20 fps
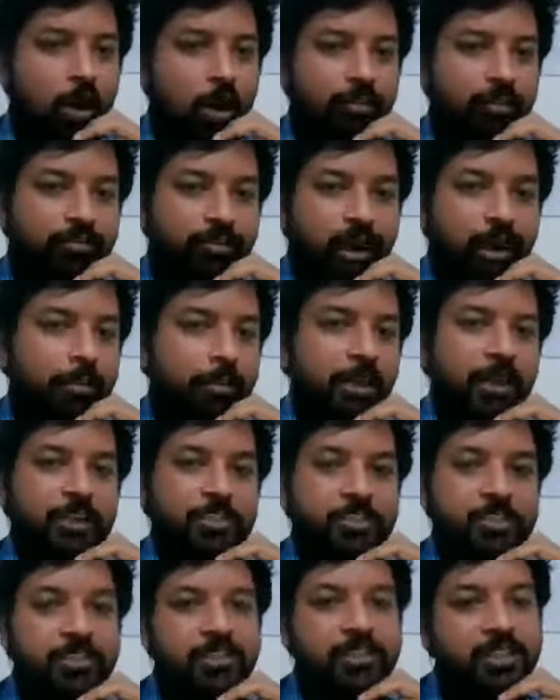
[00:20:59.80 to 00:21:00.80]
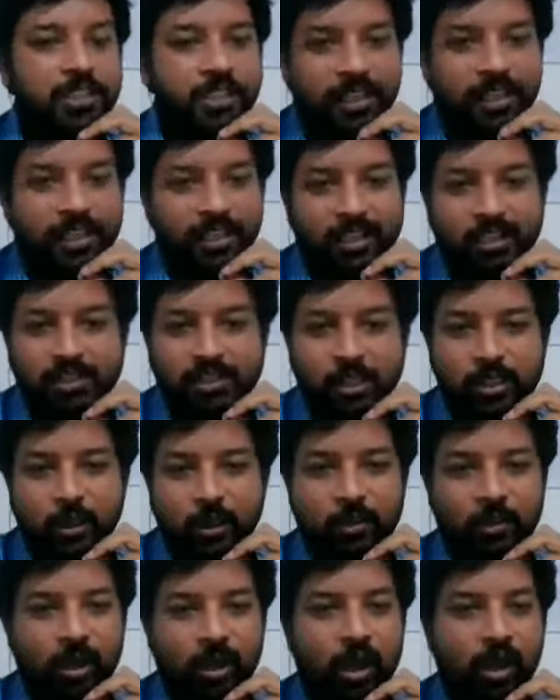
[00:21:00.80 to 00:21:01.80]
Apprehensions.
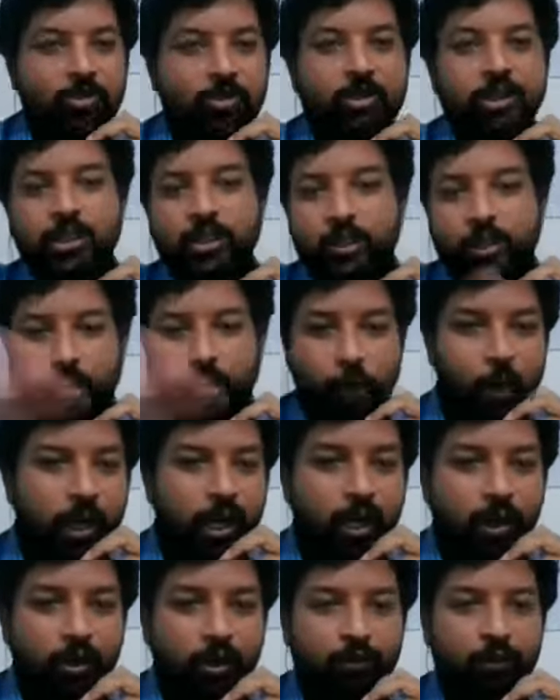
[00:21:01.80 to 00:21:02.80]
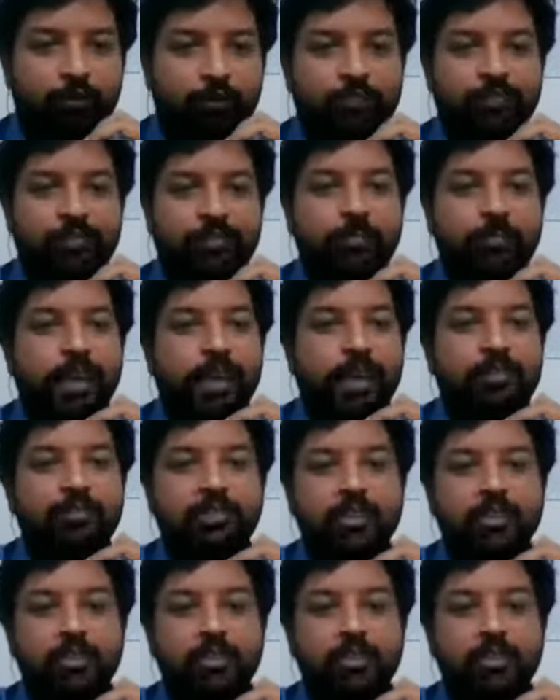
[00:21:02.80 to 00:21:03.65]
So how did you kind of plan for those